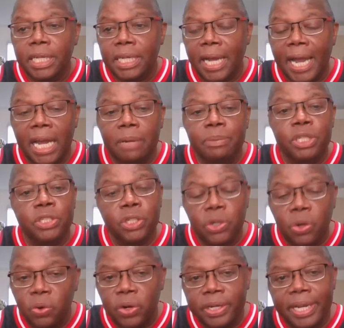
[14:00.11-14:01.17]
Economies are
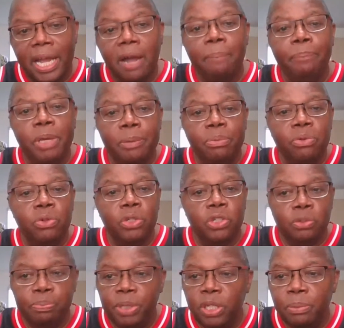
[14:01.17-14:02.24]
going down.
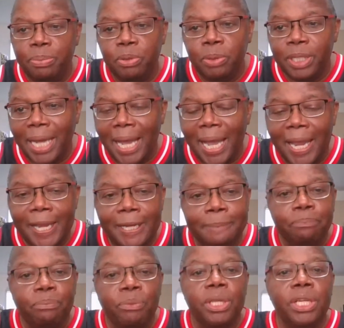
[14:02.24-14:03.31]
People are
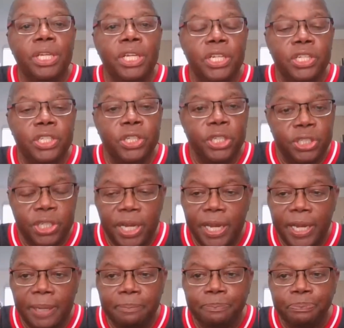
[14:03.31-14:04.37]
dying, and it's a
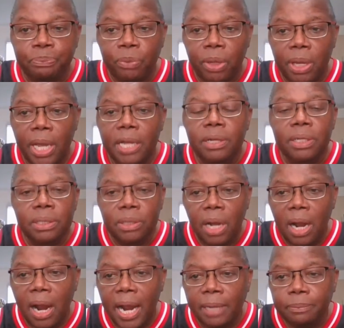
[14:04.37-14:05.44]
shame. Okay.
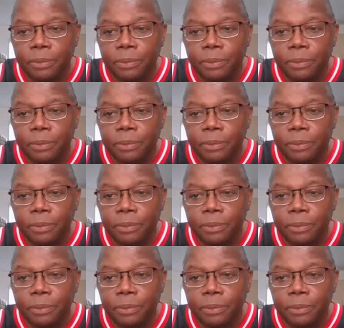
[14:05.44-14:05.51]
All right.